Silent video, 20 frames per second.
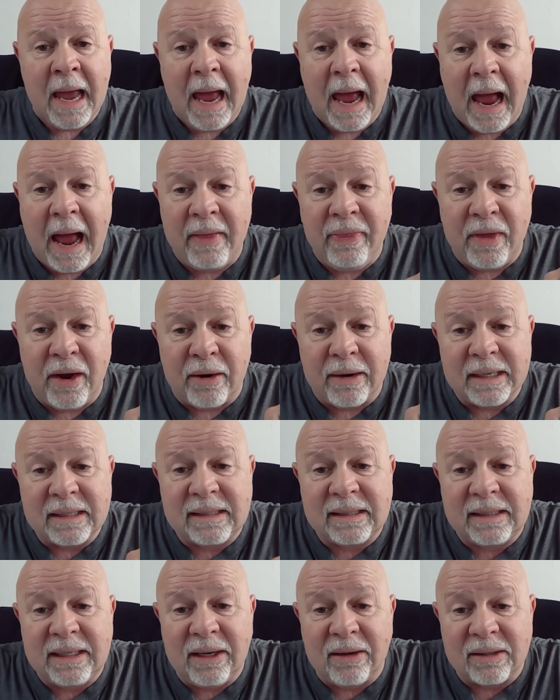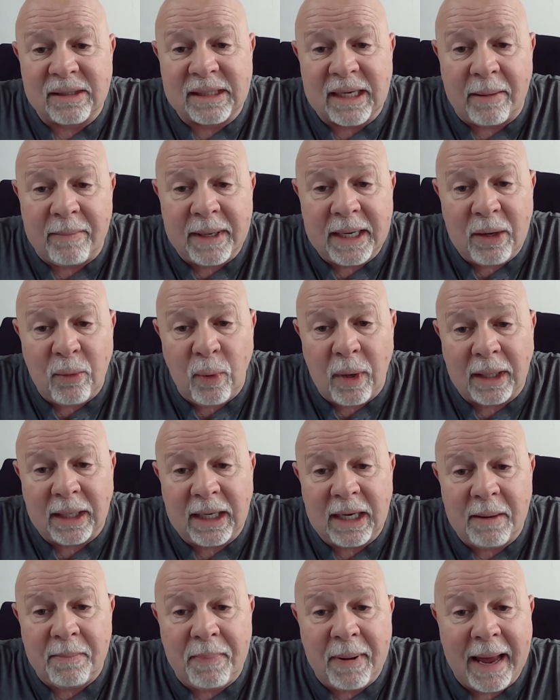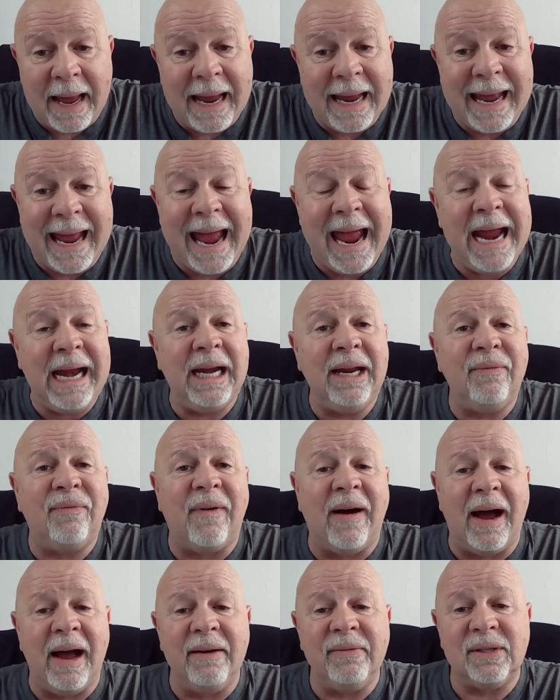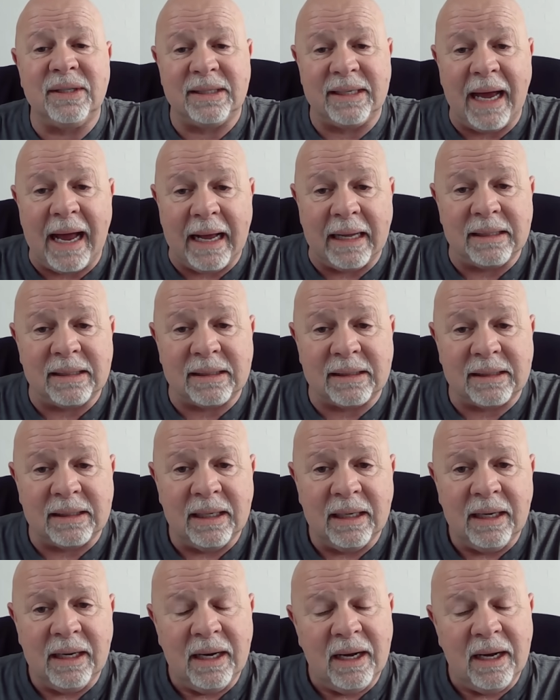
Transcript: and there is still somebody willing to pay 85 cents